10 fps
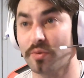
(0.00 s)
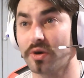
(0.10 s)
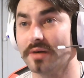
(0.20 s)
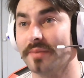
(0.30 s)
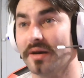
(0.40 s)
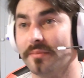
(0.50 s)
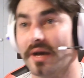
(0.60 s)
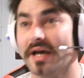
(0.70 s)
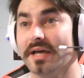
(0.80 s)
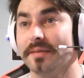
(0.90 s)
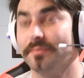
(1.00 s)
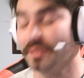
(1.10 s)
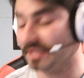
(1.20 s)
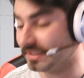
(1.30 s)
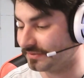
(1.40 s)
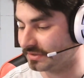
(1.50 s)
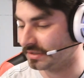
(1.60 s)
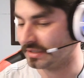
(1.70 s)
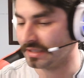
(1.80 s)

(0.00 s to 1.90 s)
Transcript: more about my beliefs